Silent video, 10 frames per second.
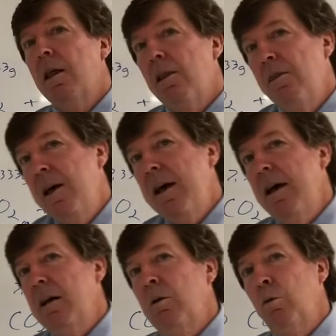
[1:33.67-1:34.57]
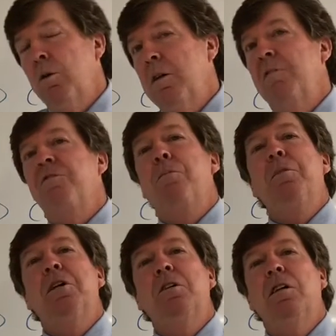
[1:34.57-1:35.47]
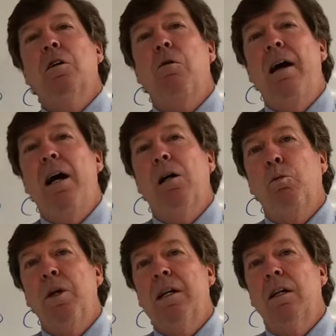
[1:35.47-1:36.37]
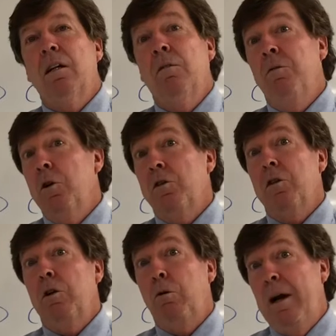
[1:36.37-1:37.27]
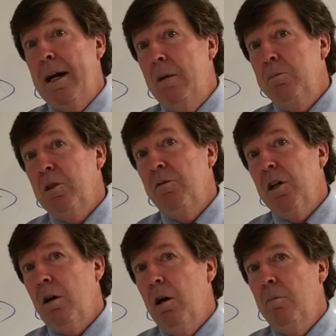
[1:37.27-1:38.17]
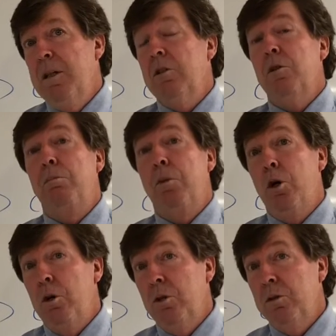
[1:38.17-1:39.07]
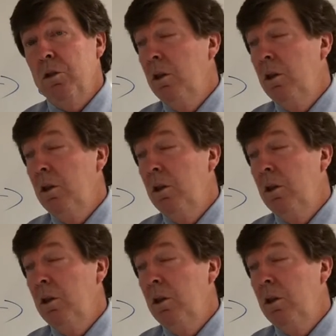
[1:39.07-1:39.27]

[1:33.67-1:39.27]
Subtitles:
then we're in familiar ground. We can convert the grams of the carbon to moles.